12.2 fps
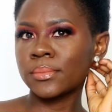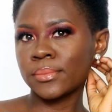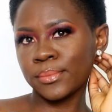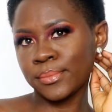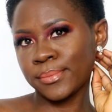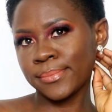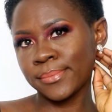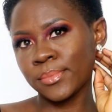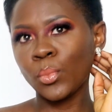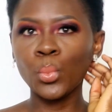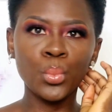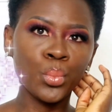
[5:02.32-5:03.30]
while we
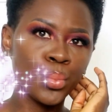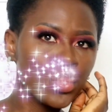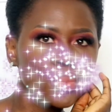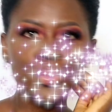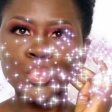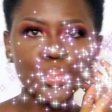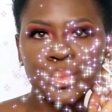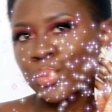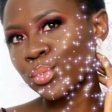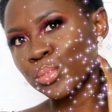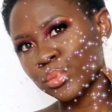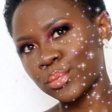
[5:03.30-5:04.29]
film, we do a
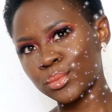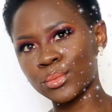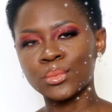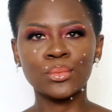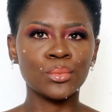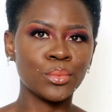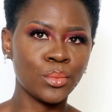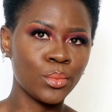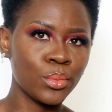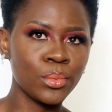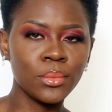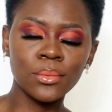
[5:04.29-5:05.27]
lot off
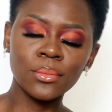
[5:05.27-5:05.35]
camera,